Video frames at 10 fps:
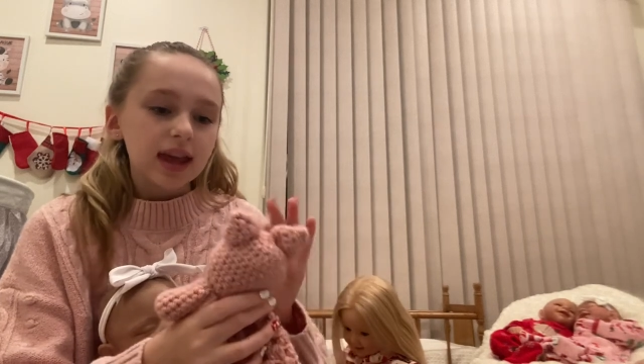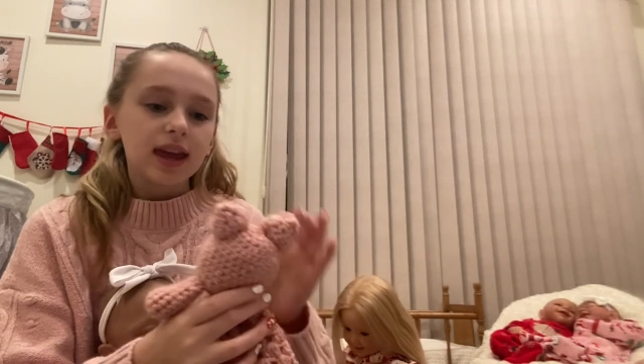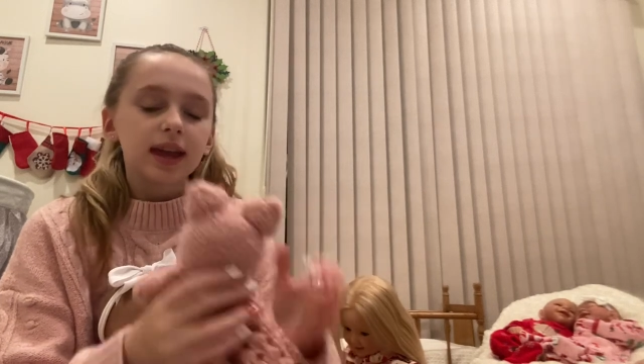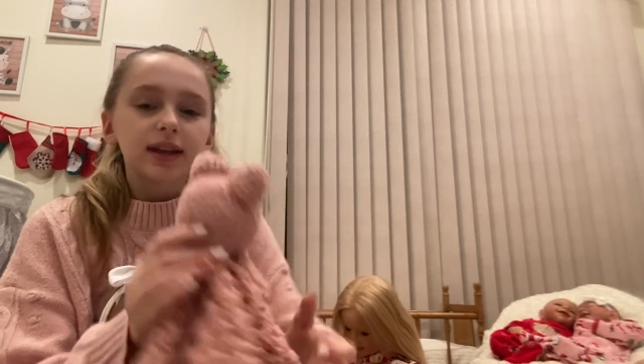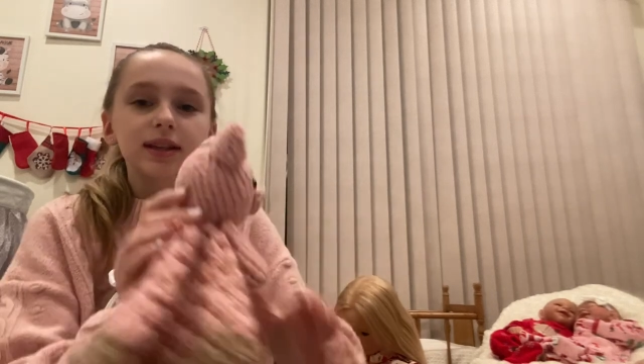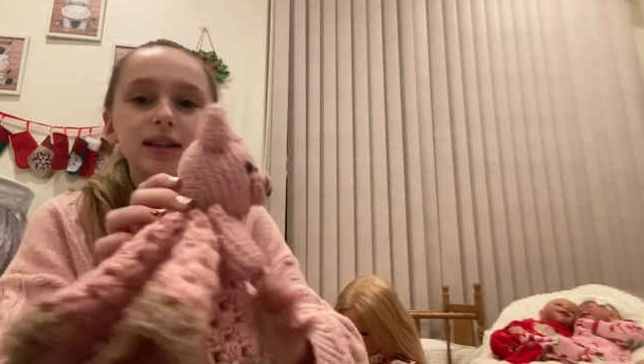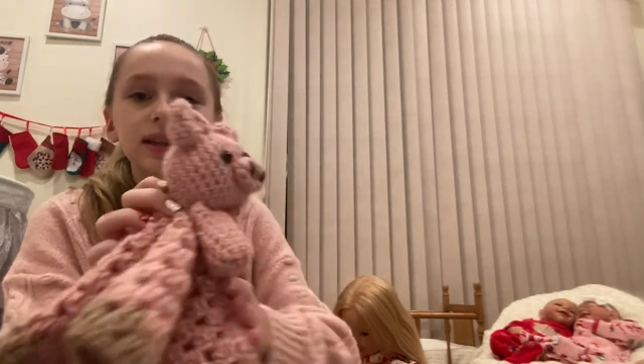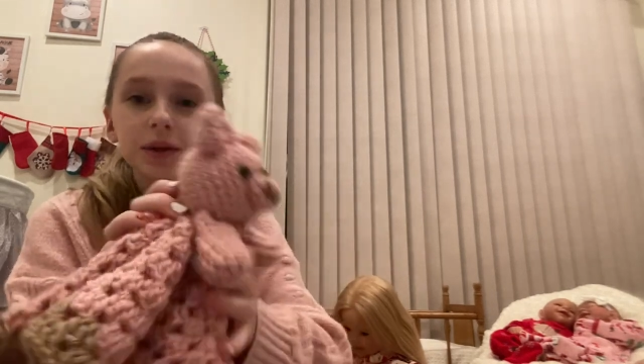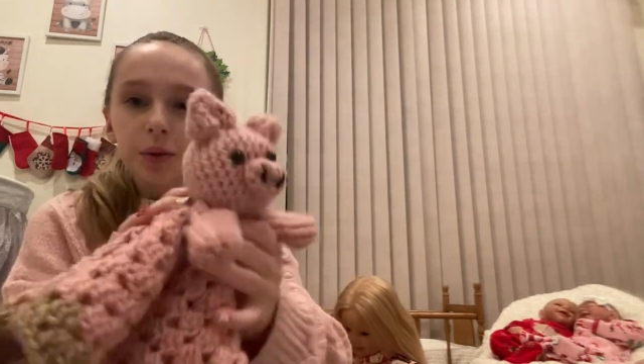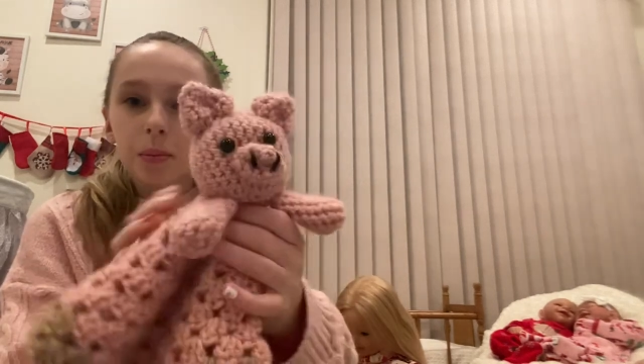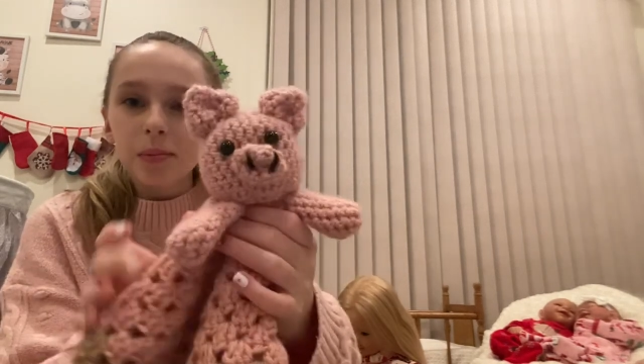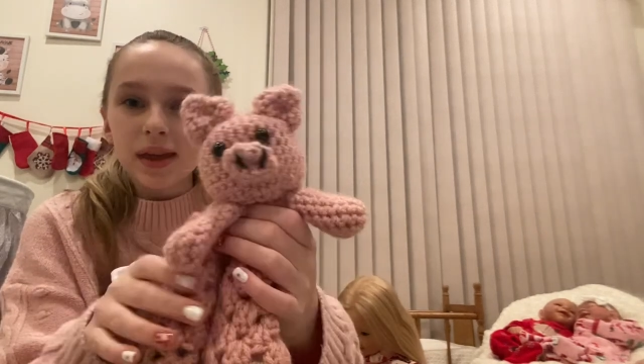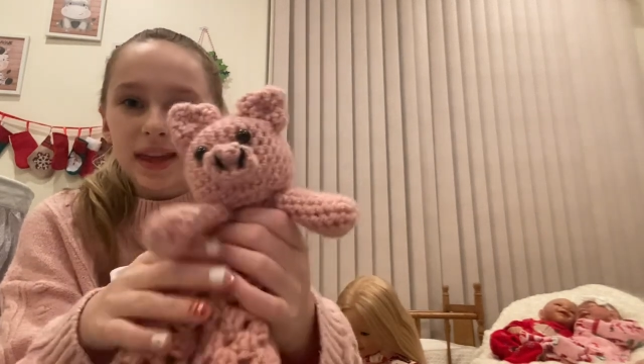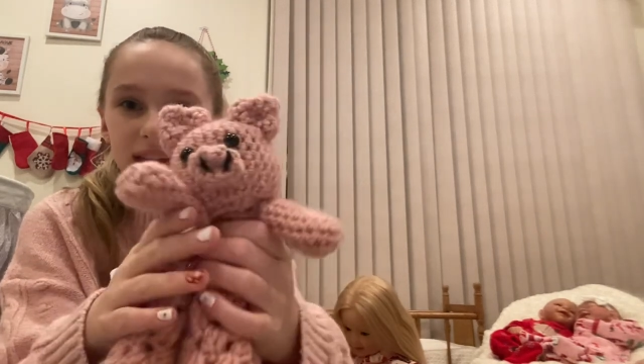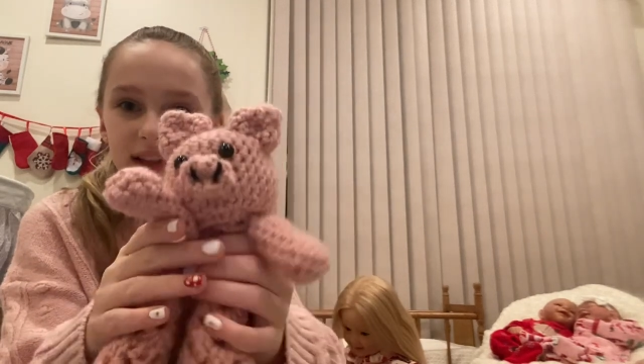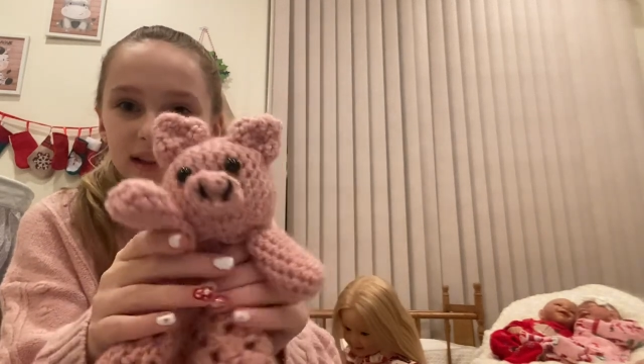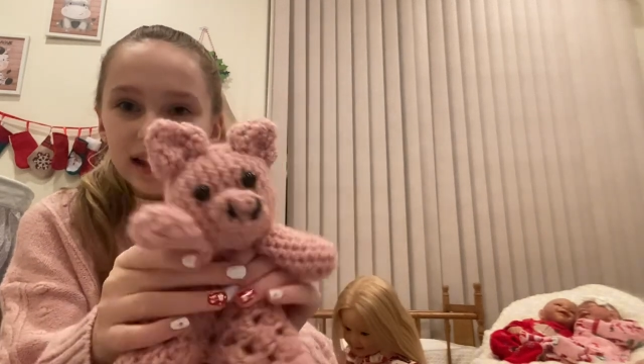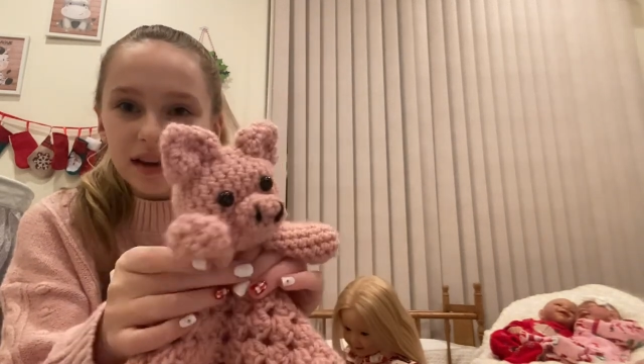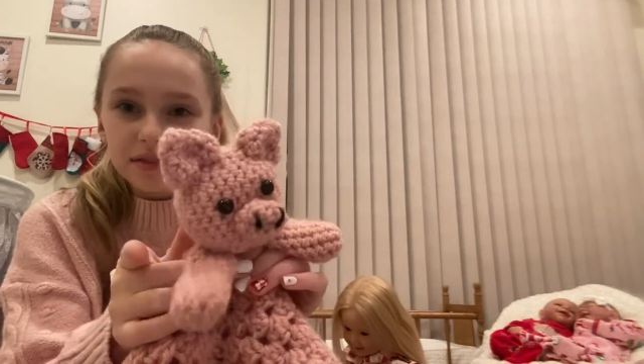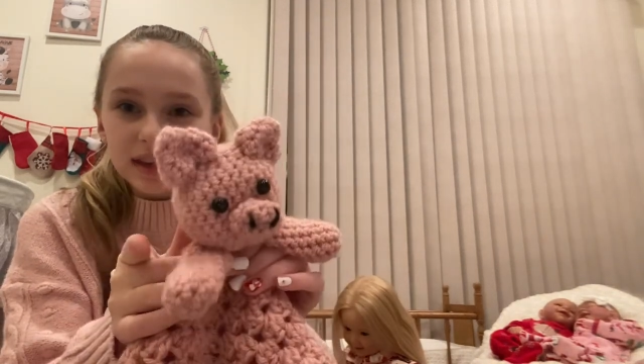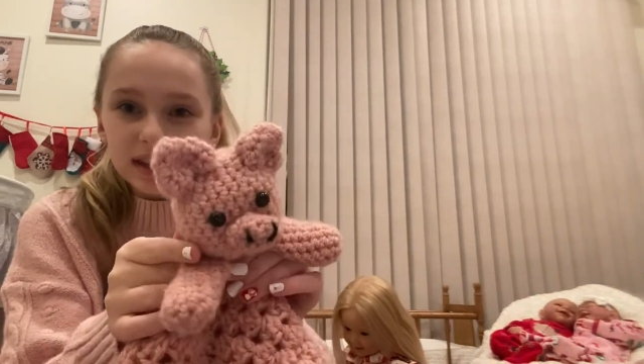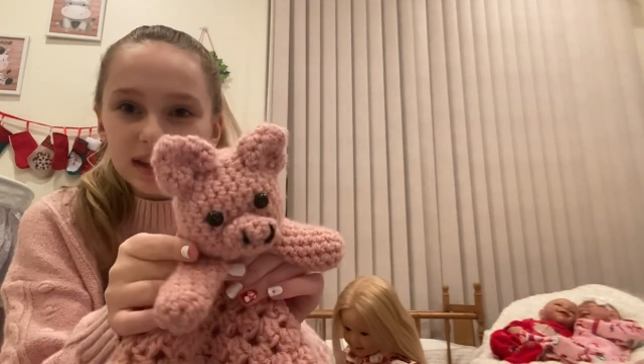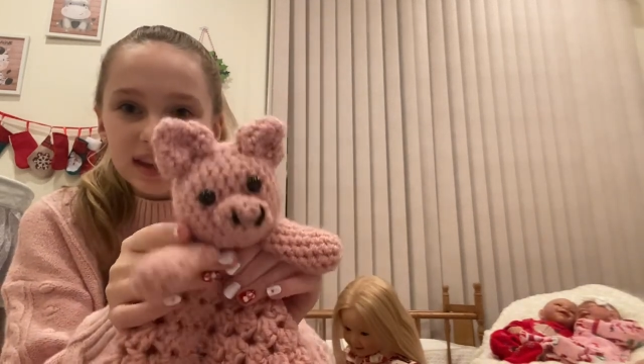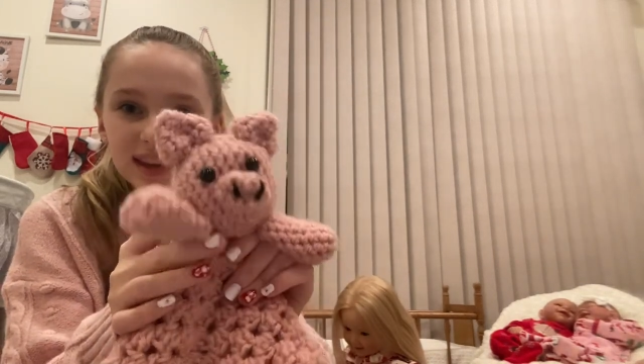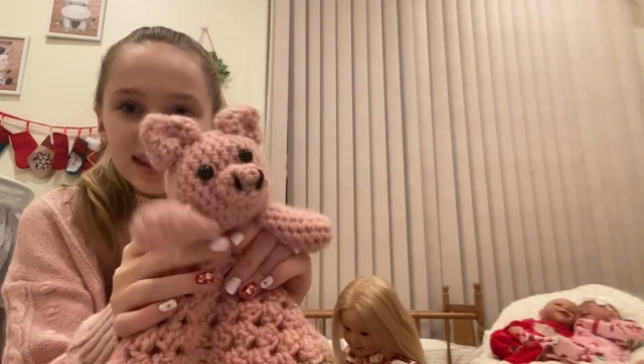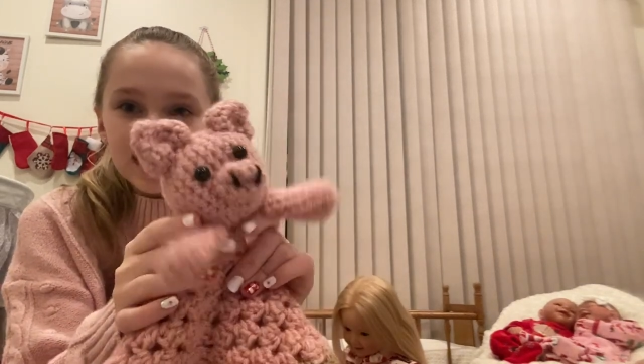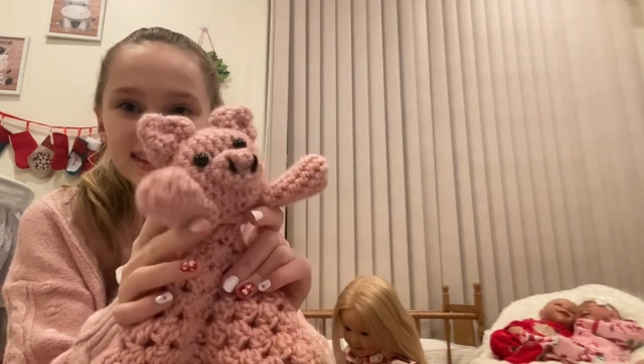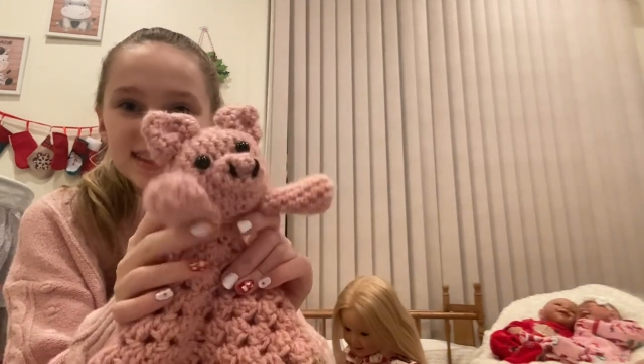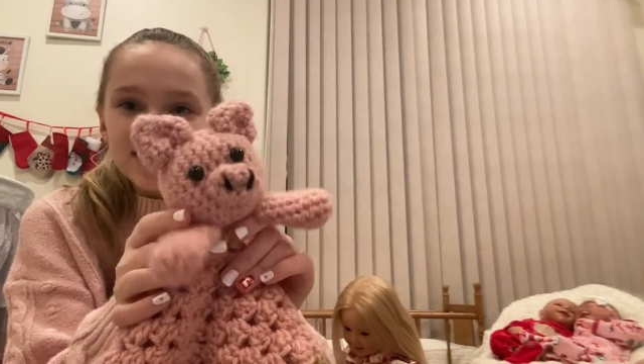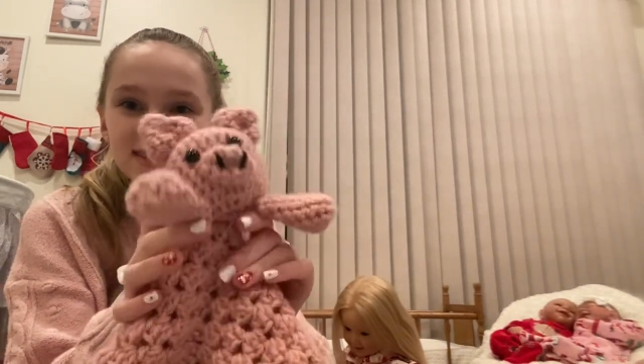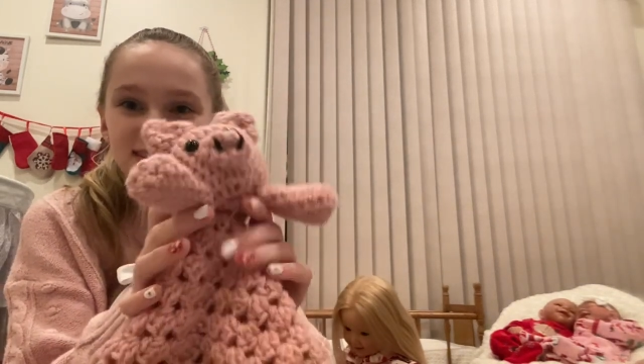and it's a little pig lovey. It's so